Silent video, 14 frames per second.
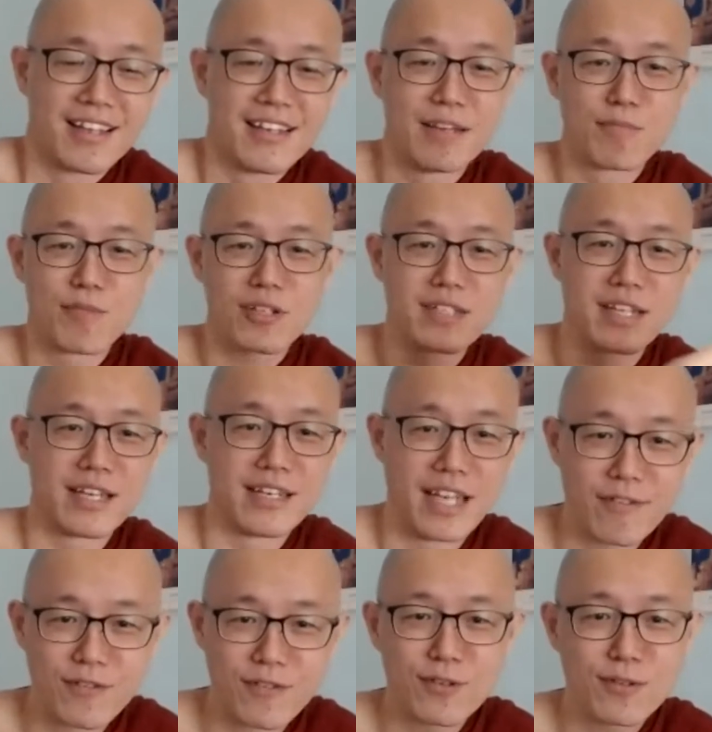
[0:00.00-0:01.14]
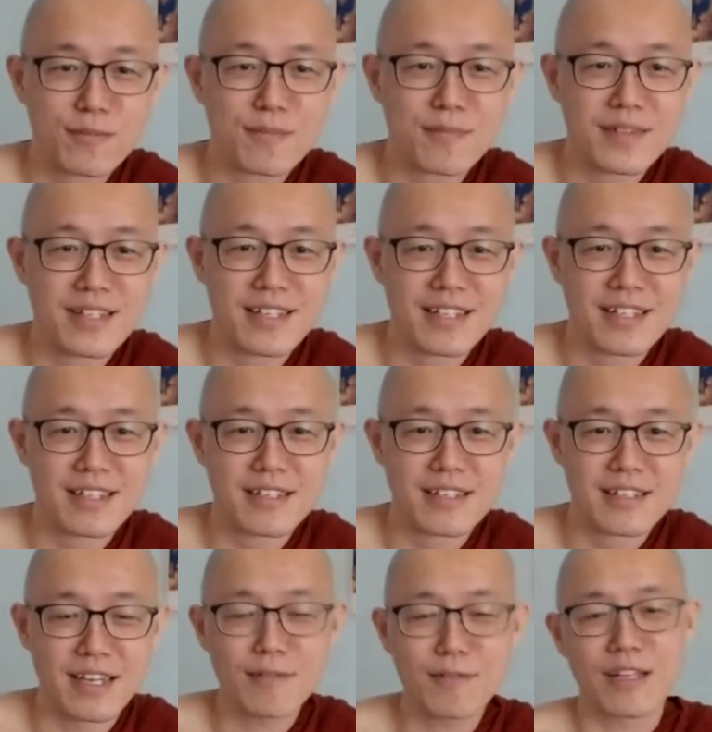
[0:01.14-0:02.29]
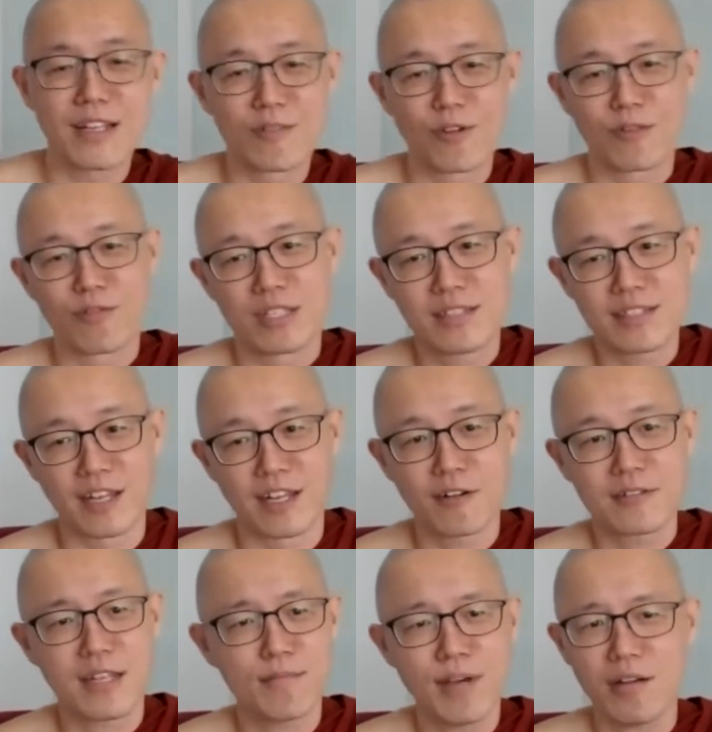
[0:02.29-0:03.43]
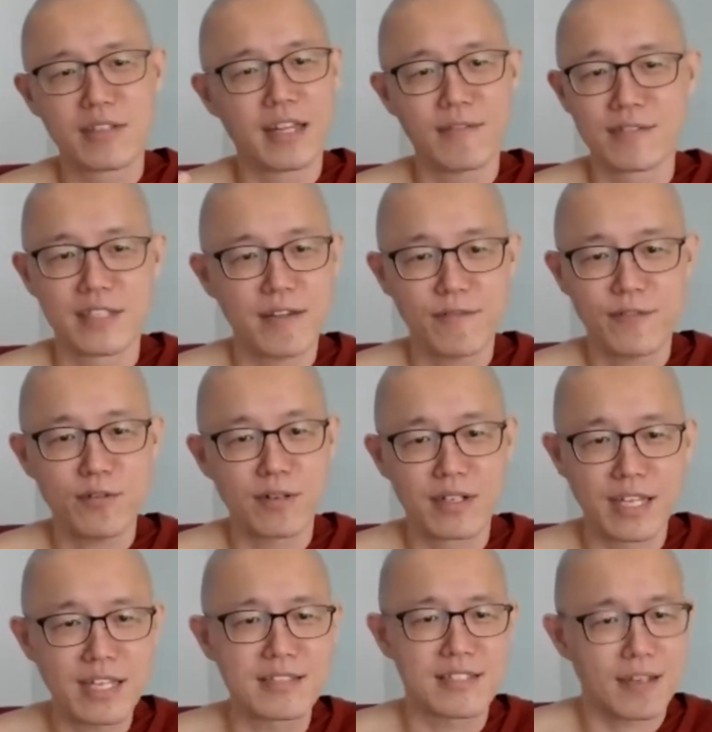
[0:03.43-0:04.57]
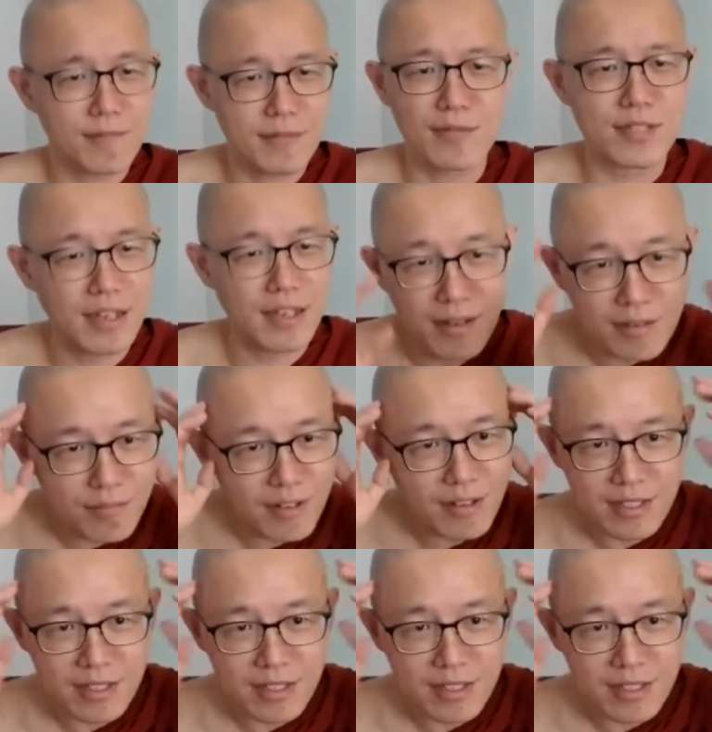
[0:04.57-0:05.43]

They brought their nephew. Then when we sit down, somehow that nephew, kids sometimes are